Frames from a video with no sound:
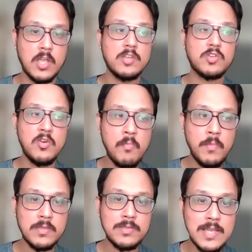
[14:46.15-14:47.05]
So you
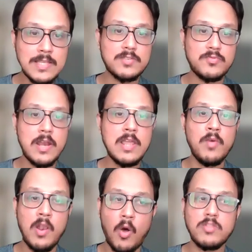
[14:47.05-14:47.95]
this training
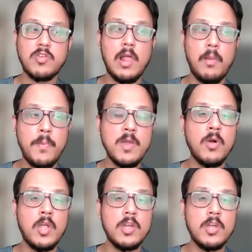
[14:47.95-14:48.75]
will also help you